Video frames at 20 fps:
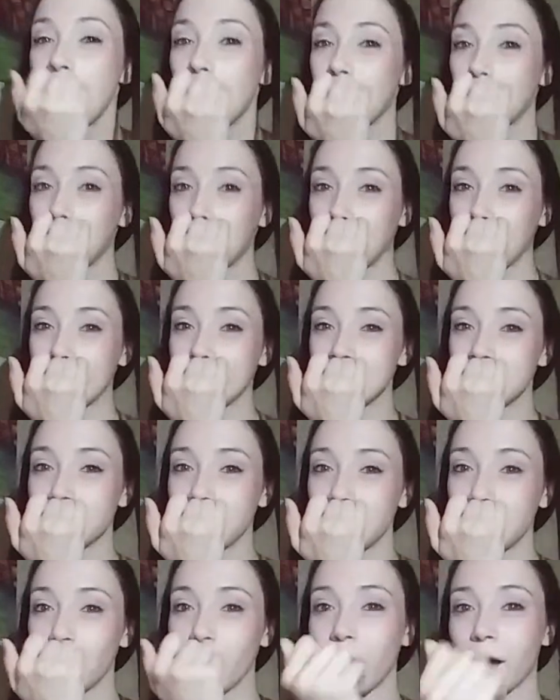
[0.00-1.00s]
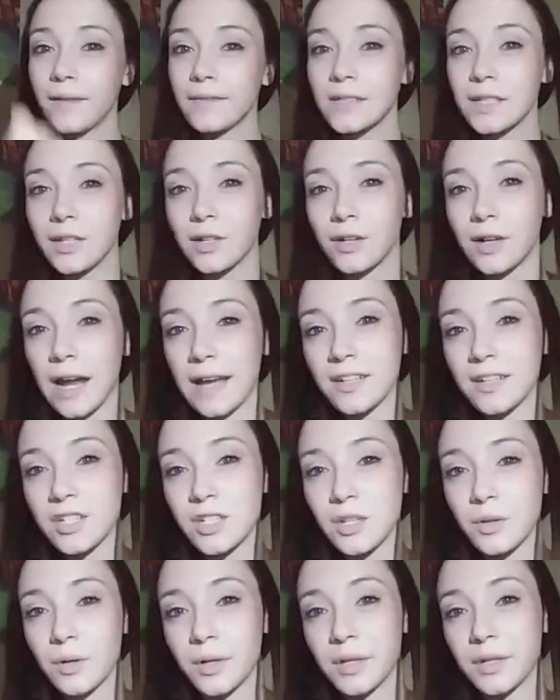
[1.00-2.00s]
Eli, do people often harass
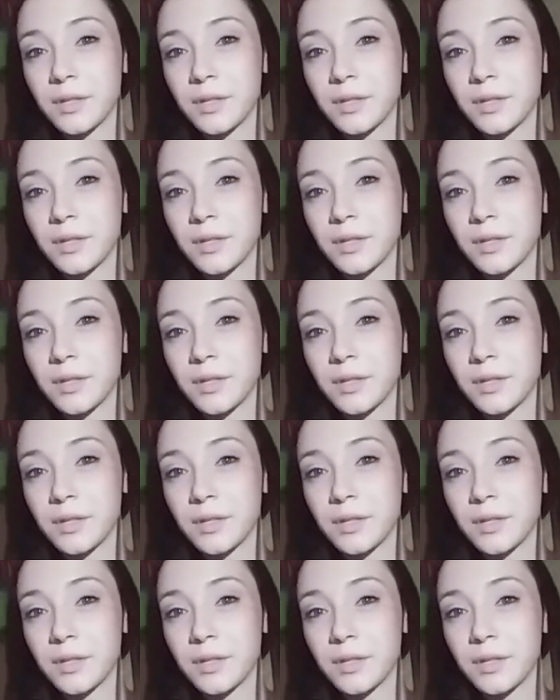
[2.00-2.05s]
you or